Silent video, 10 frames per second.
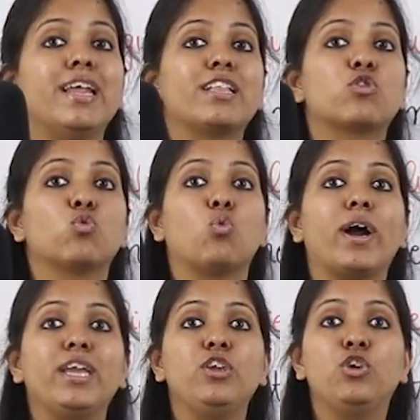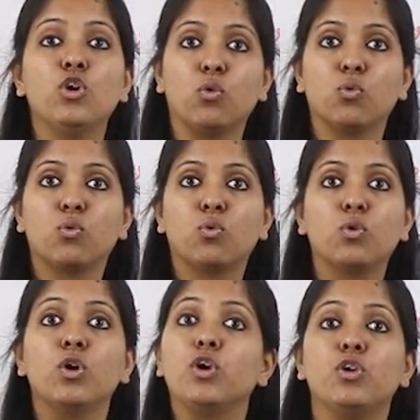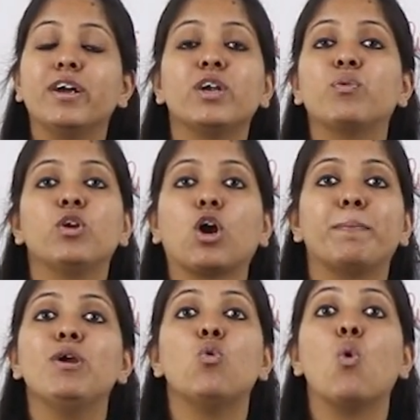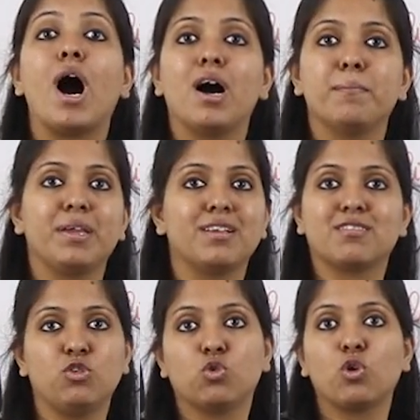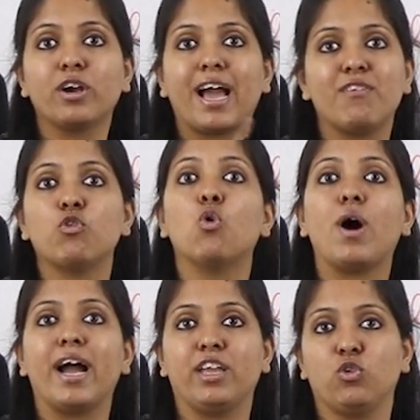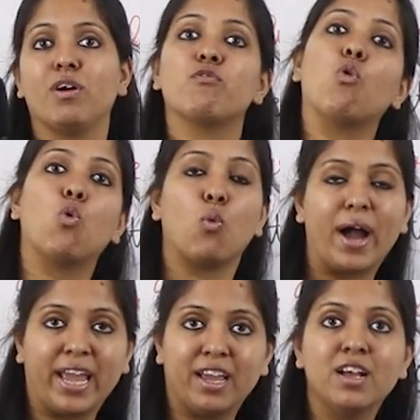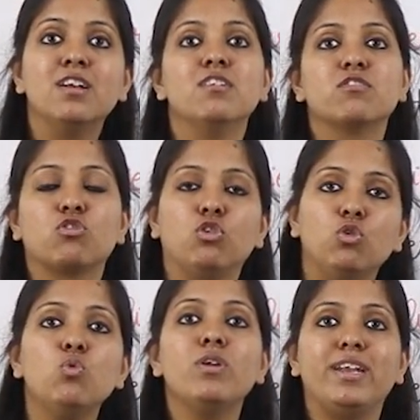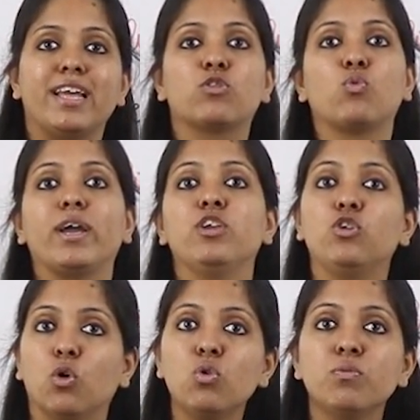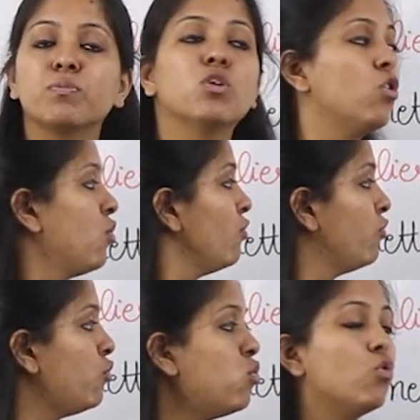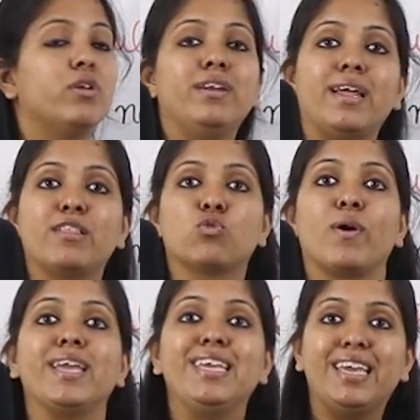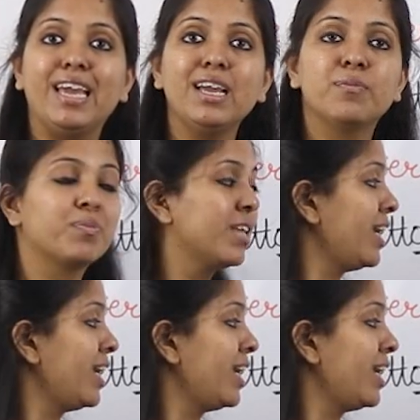nettoyons. Here it will not be oua because you do not have OI, you have OY. So nous nettoyons, vous nettoyez,